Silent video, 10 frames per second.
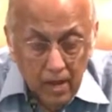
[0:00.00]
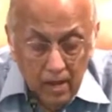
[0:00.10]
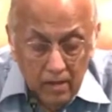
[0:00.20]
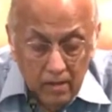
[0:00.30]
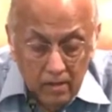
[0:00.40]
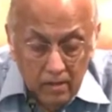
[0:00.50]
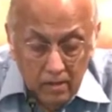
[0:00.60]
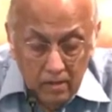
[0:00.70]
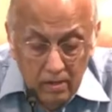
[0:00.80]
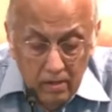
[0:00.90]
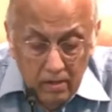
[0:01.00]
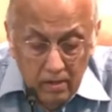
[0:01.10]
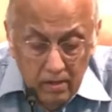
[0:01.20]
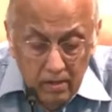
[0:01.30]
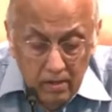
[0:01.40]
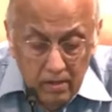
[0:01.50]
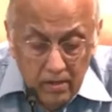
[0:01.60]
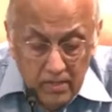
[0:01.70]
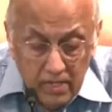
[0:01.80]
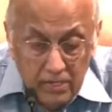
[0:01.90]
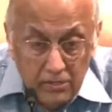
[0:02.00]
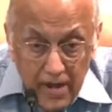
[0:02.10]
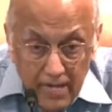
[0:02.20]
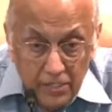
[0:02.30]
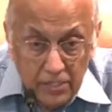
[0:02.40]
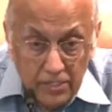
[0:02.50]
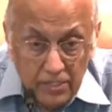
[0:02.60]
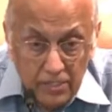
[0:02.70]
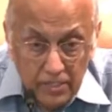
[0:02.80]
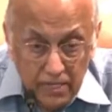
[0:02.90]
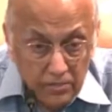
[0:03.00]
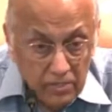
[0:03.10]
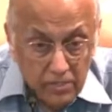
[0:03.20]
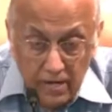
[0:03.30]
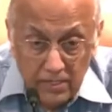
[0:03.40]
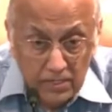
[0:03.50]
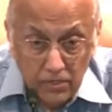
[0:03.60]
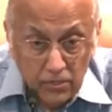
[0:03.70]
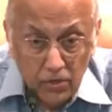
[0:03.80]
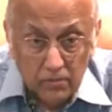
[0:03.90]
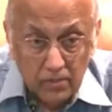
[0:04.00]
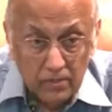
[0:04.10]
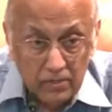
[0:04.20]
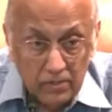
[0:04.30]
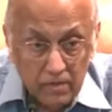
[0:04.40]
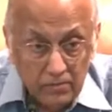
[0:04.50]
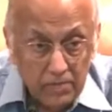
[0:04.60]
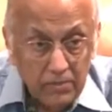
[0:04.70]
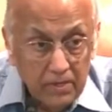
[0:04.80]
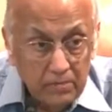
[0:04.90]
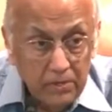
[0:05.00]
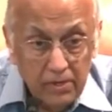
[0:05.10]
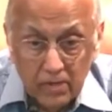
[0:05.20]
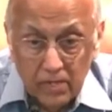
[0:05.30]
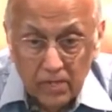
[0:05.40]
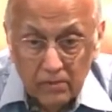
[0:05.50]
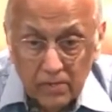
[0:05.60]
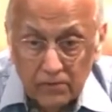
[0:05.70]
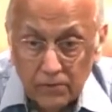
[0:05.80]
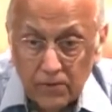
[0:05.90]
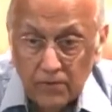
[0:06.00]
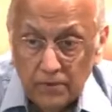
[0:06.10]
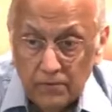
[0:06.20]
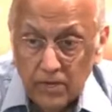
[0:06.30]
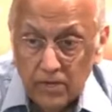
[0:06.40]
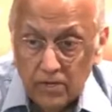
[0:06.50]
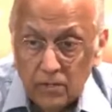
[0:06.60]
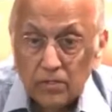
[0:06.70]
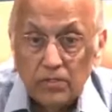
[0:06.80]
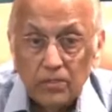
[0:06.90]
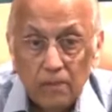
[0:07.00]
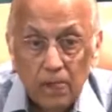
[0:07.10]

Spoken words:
And this attraction, this sexual attraction, is normal. It comes up in a boy or a girl when they're 14, 15 years old.